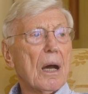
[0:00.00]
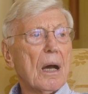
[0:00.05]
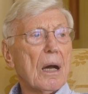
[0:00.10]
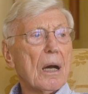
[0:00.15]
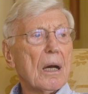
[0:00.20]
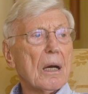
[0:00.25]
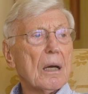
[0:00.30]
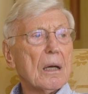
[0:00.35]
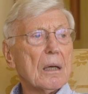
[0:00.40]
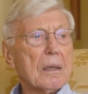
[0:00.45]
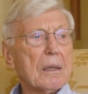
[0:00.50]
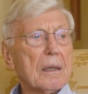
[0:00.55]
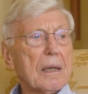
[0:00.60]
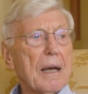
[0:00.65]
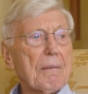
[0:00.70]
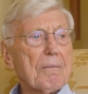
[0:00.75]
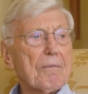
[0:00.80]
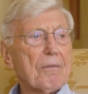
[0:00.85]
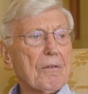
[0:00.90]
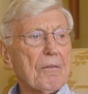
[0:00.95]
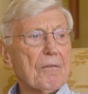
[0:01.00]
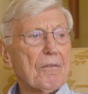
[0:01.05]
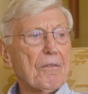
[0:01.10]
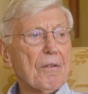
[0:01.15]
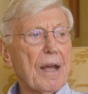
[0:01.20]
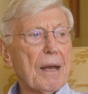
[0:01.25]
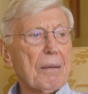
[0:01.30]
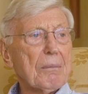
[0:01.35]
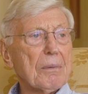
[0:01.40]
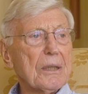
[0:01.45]
come from
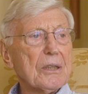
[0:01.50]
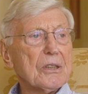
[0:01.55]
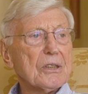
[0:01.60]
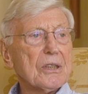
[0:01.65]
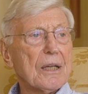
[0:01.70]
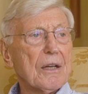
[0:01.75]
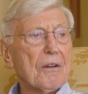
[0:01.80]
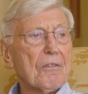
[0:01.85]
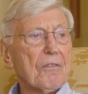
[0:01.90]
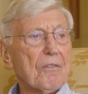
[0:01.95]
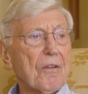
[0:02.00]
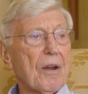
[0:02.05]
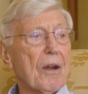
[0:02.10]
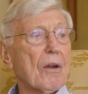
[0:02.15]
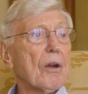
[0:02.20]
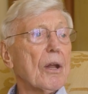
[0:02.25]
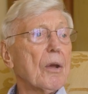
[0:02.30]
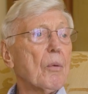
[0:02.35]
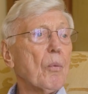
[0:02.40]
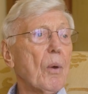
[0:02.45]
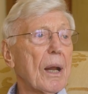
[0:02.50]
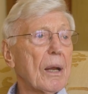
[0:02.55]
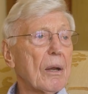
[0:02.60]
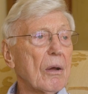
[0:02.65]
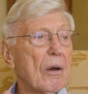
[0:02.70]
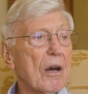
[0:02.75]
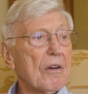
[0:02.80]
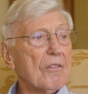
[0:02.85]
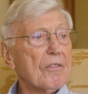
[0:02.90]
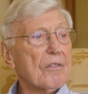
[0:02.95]
families that are fairly well
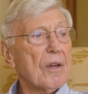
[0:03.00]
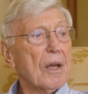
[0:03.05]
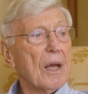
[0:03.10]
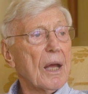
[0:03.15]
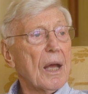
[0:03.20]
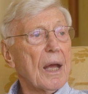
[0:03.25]
off.